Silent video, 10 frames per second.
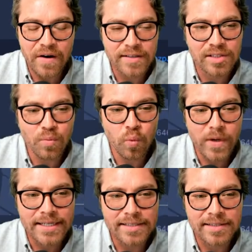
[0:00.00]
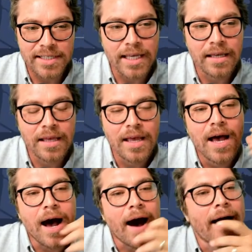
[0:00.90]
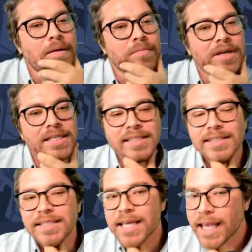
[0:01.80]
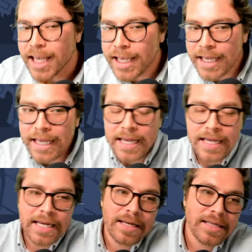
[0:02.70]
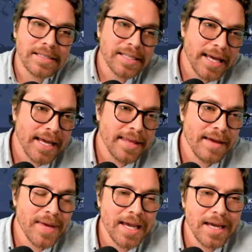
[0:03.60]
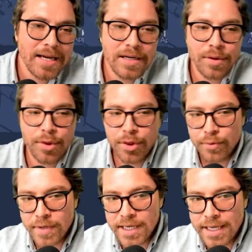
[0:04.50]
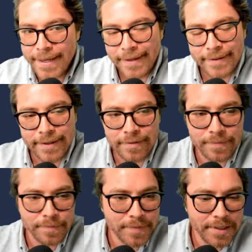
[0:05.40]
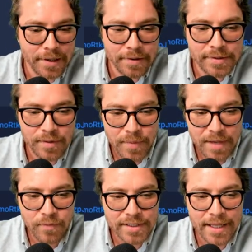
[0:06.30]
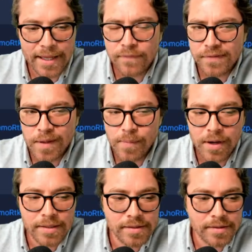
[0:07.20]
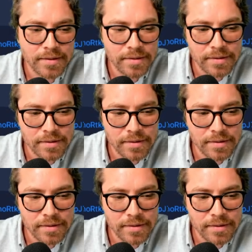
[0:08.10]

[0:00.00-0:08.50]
on some witnessing. I'm going to say today they made three helium, you know, so maybe, what's that, like 50 bucks?